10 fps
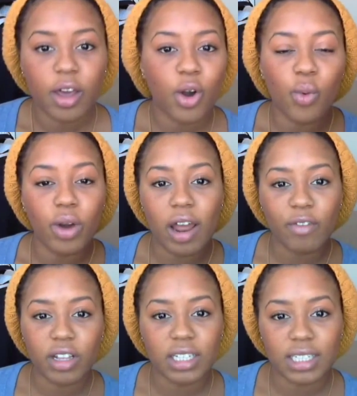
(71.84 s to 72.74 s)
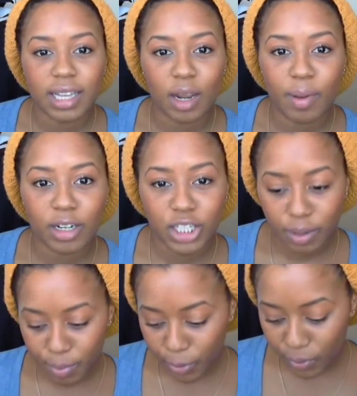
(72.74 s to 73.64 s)
Whatever, this is not about
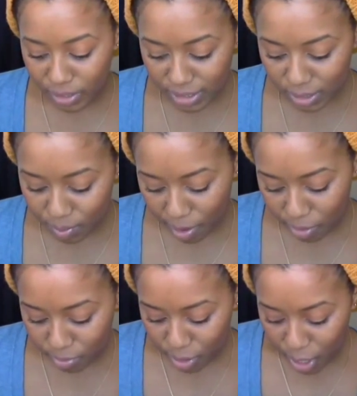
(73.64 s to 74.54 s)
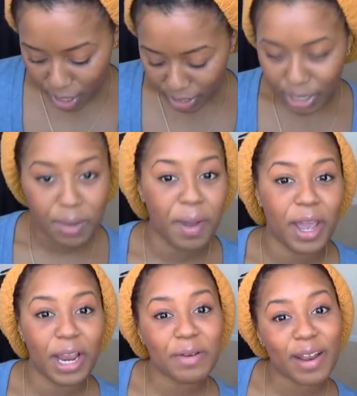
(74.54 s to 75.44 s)
shampoo. This is about getting my
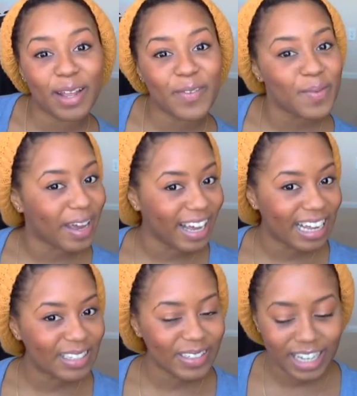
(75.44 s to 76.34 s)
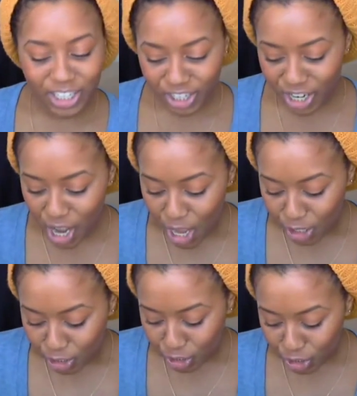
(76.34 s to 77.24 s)
hair ready for my consultation.
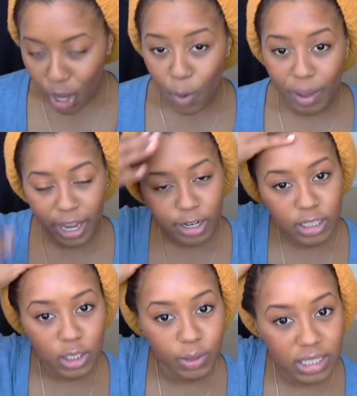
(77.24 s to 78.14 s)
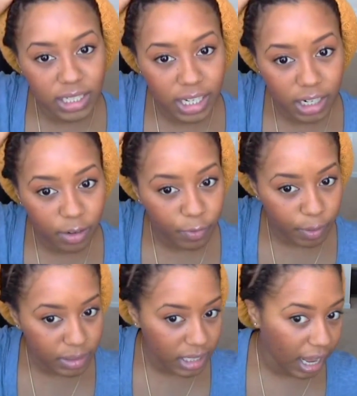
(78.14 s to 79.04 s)
So my hair is twisted
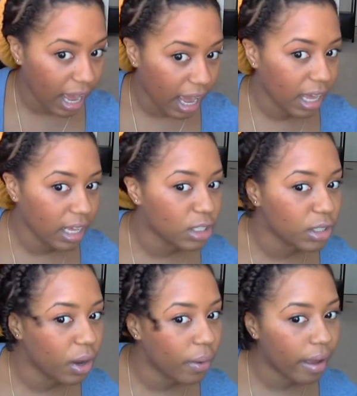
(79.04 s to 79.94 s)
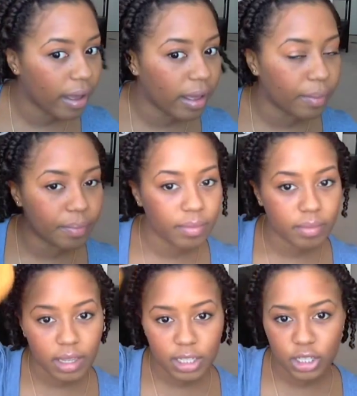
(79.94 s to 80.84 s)
from today, so
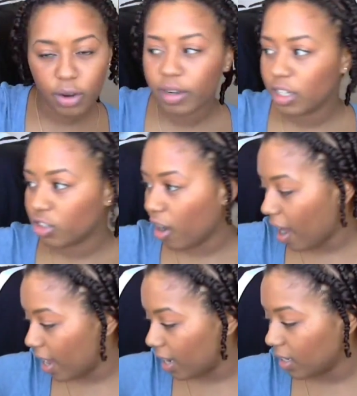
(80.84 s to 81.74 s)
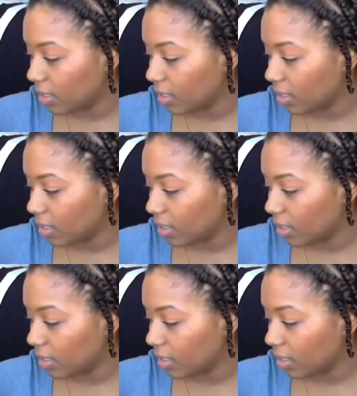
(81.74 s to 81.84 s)
it's already dried.